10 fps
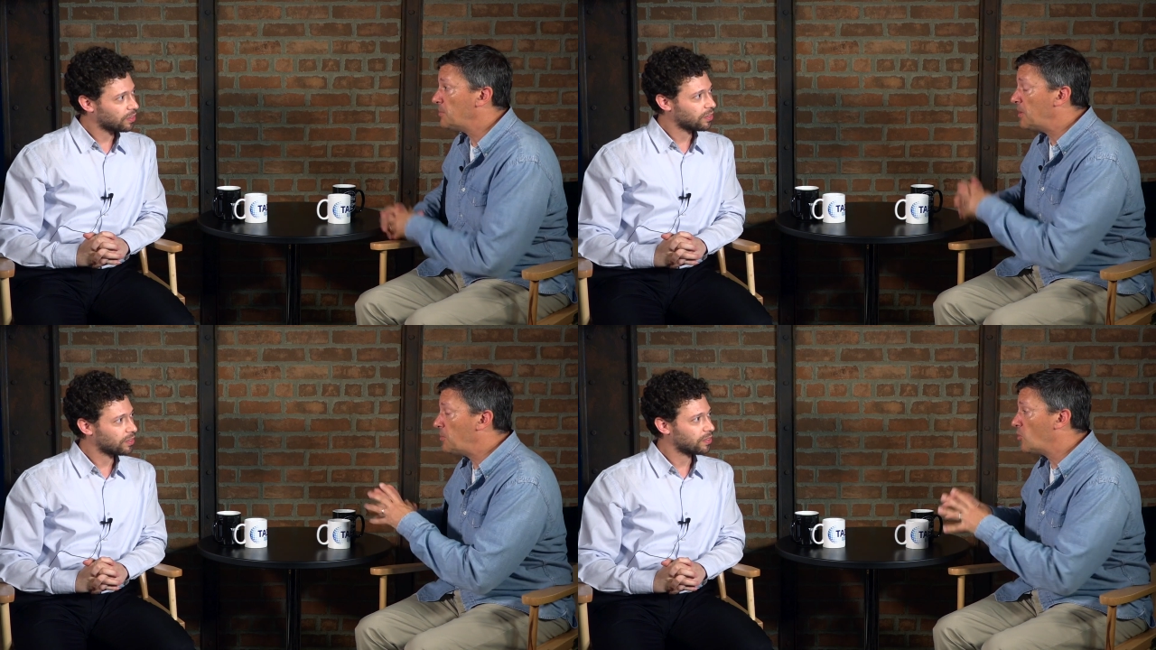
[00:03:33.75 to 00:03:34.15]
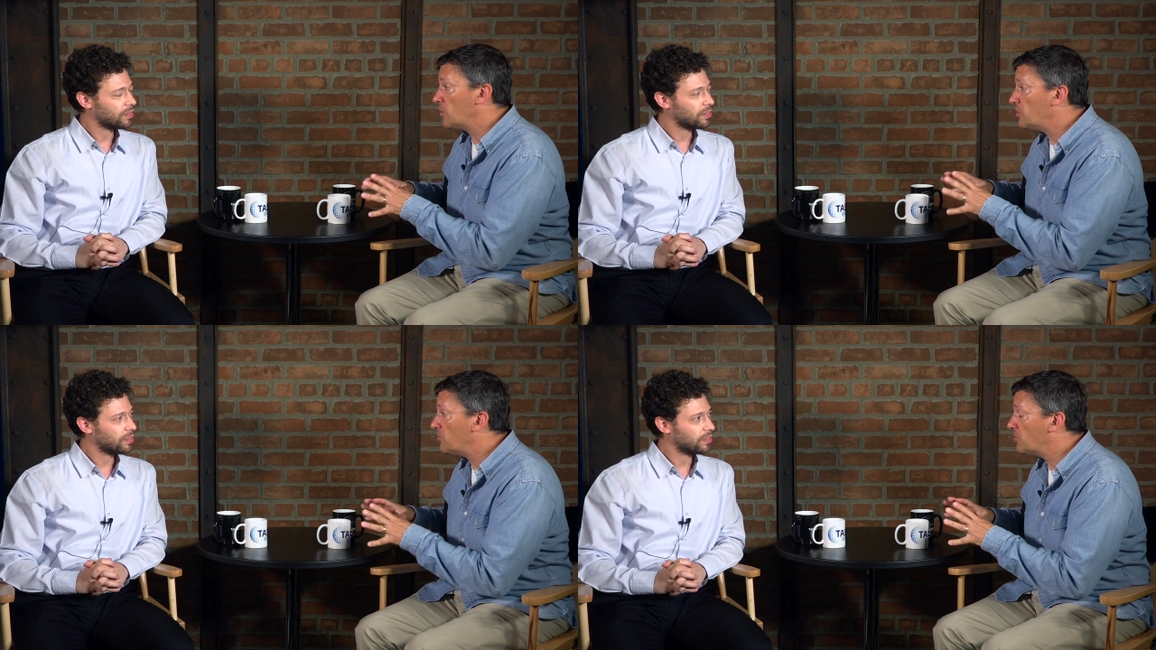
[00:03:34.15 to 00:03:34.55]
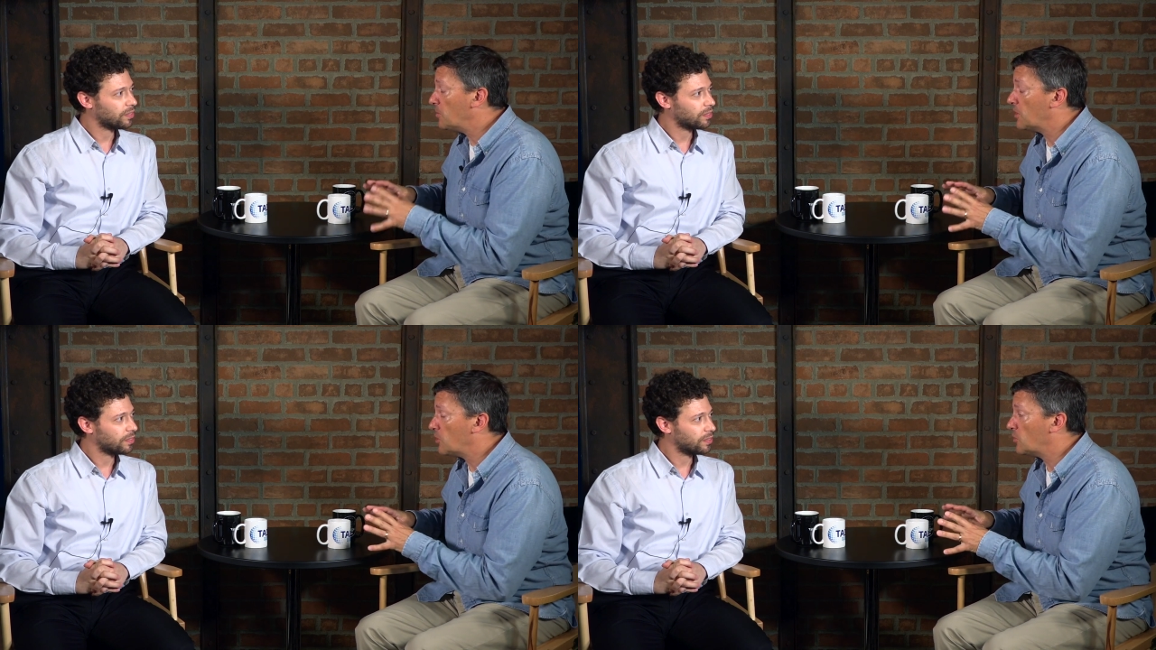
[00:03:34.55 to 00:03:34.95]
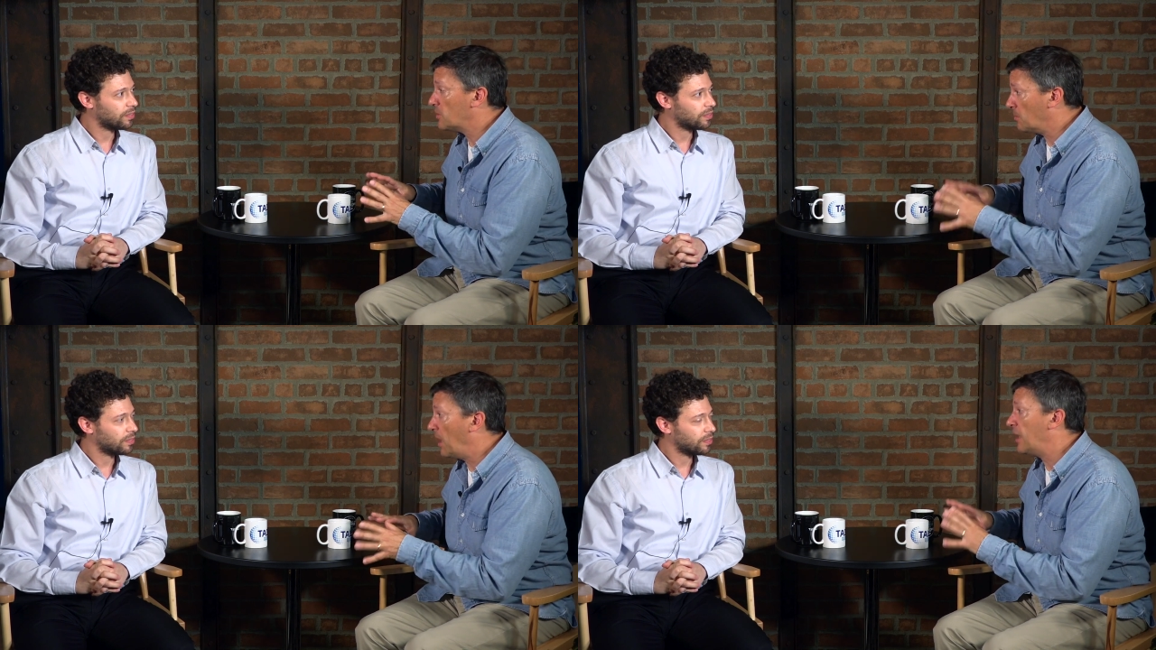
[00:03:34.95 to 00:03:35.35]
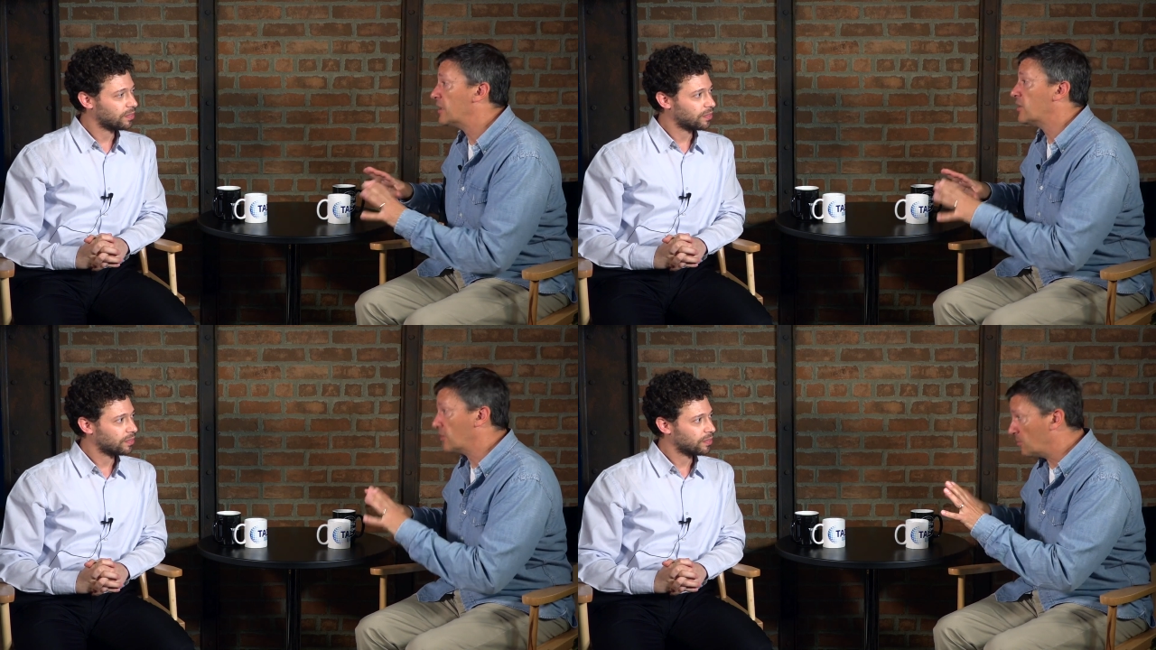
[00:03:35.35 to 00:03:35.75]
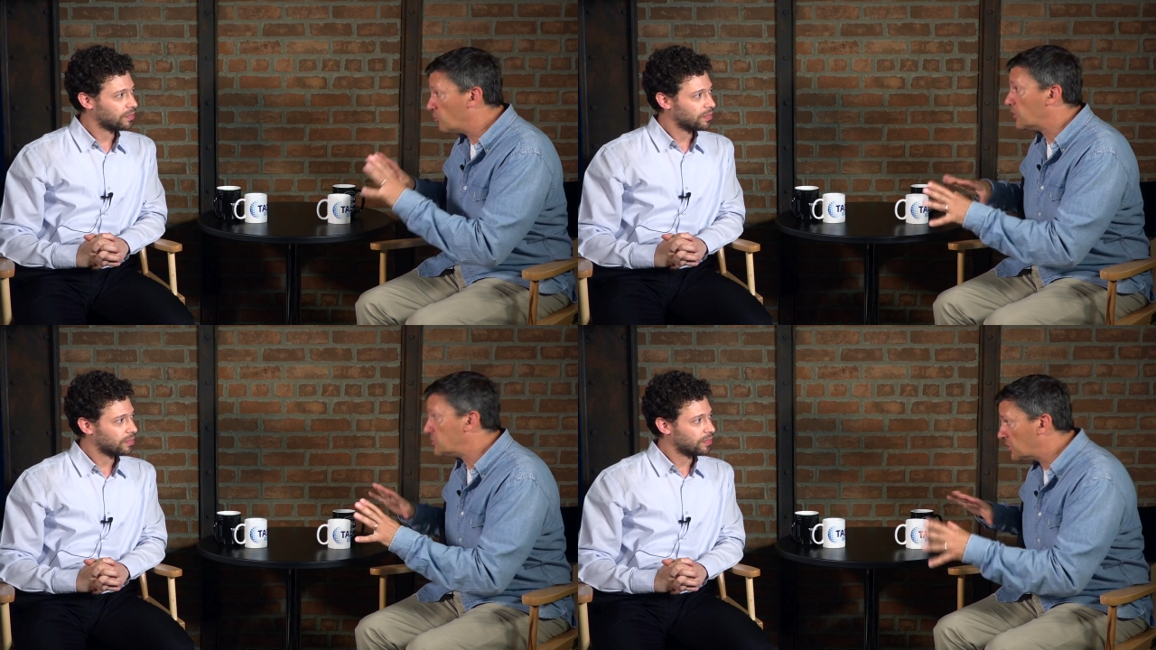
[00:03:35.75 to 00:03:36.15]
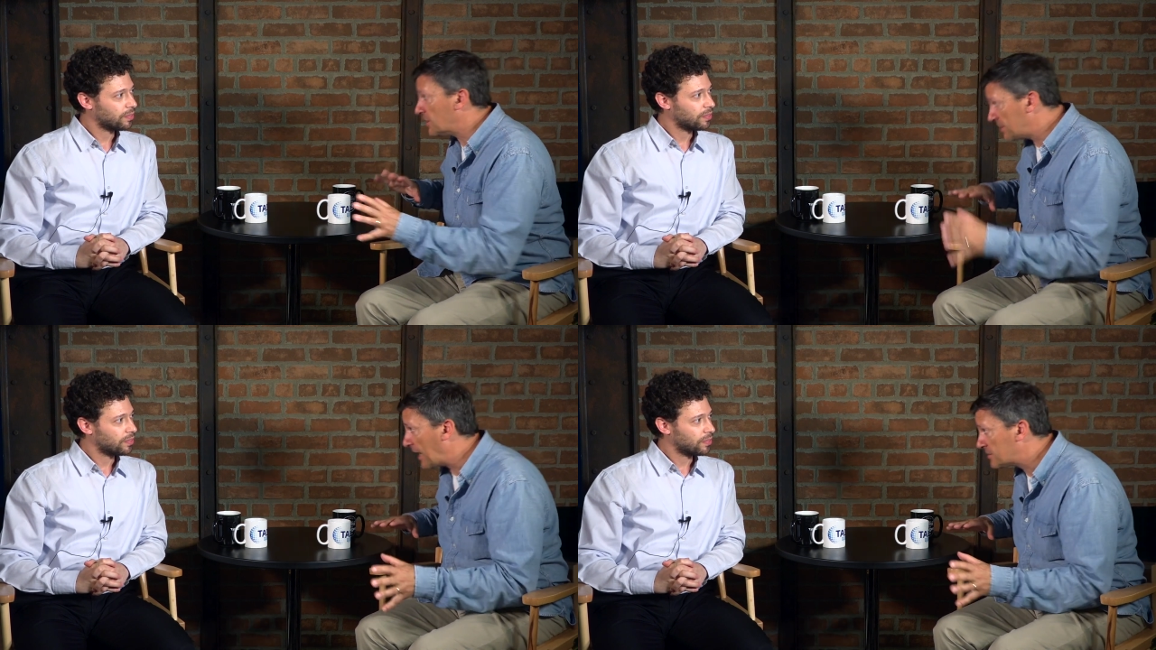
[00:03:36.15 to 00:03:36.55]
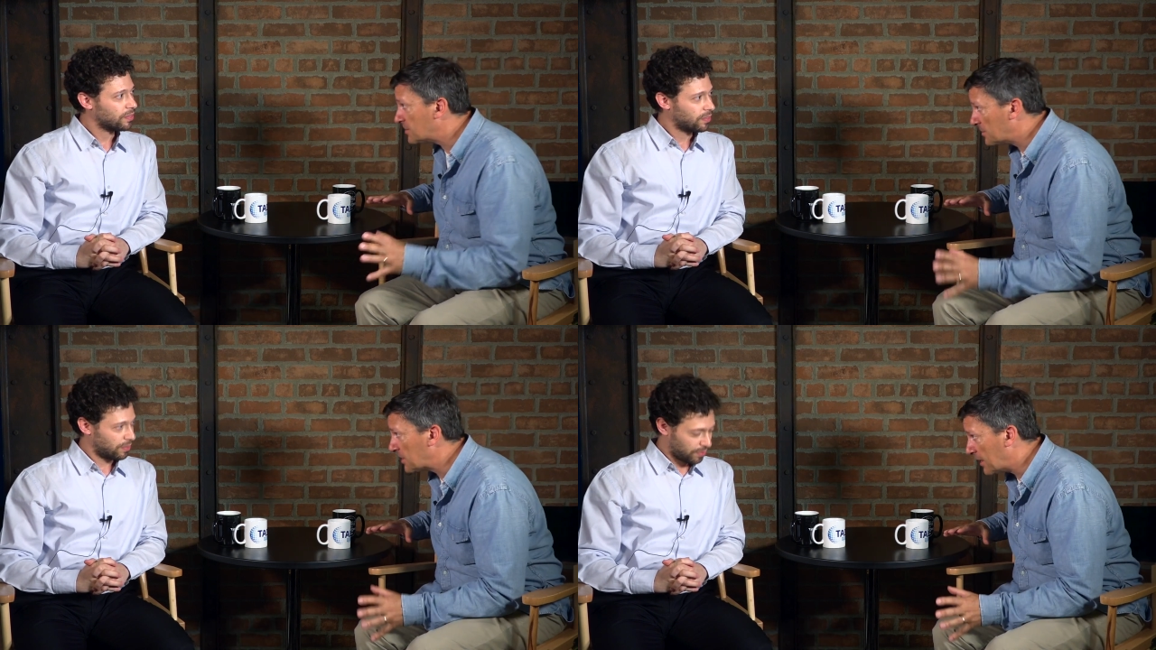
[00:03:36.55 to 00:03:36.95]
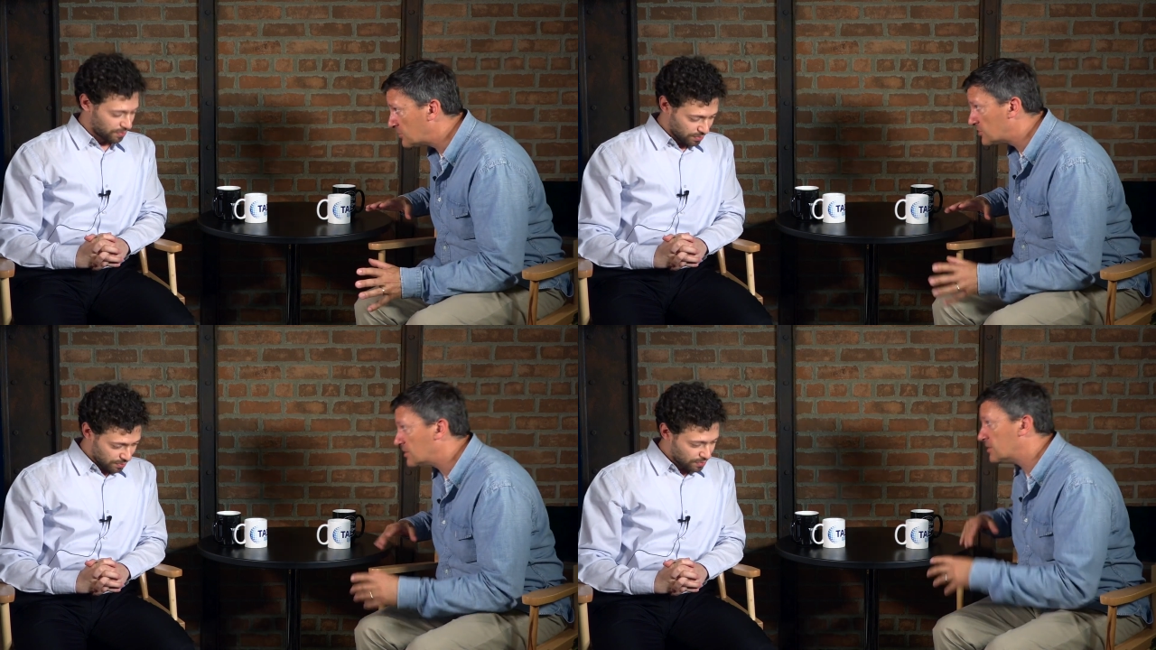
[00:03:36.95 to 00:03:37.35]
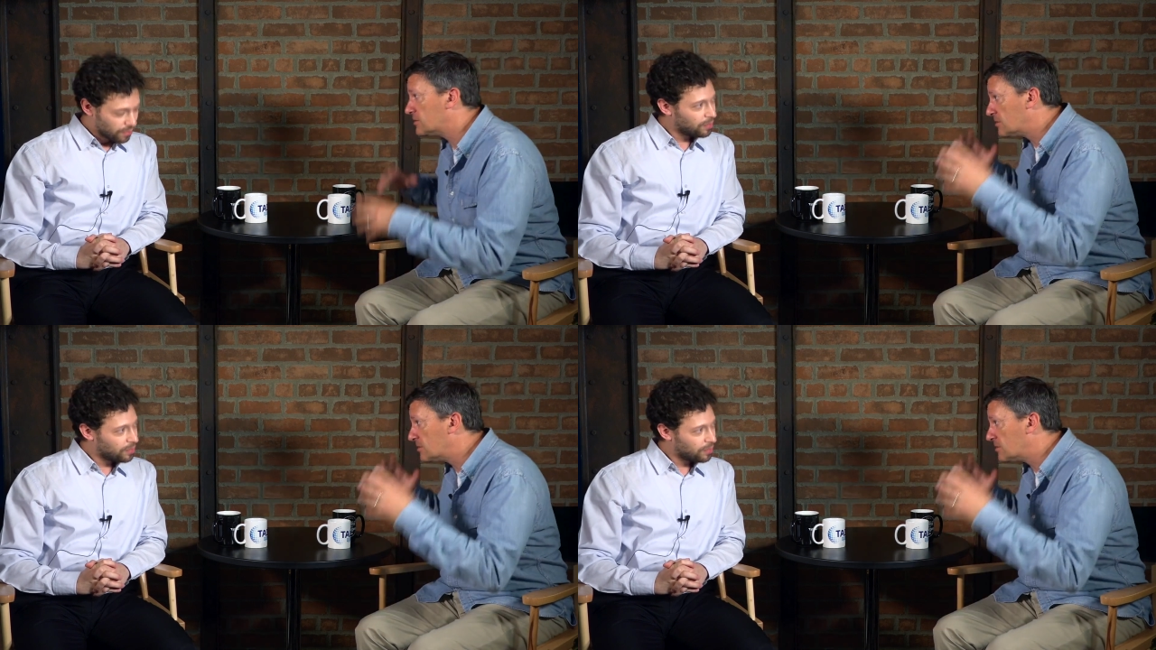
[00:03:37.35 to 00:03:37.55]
Speaker 1: some people would be familiar with the moniker breach and attack simulation.